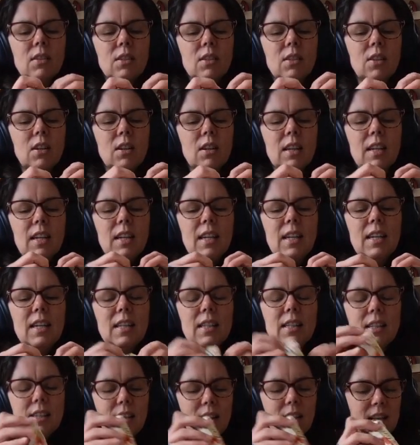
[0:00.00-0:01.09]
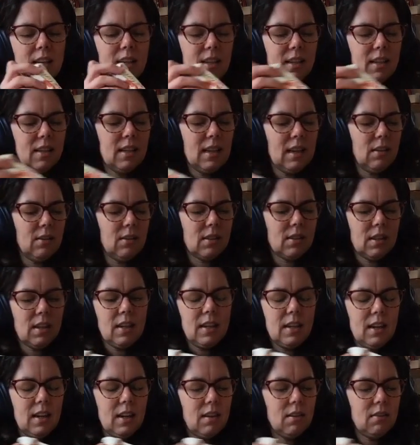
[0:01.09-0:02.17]
turn it inside in,
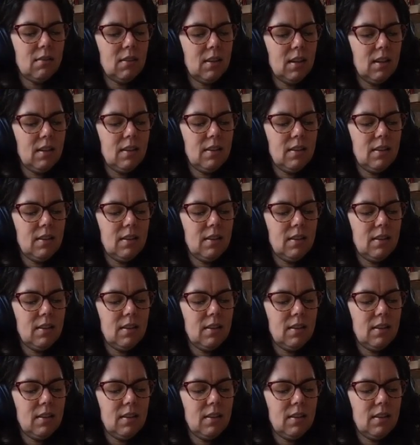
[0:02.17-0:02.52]
outside out.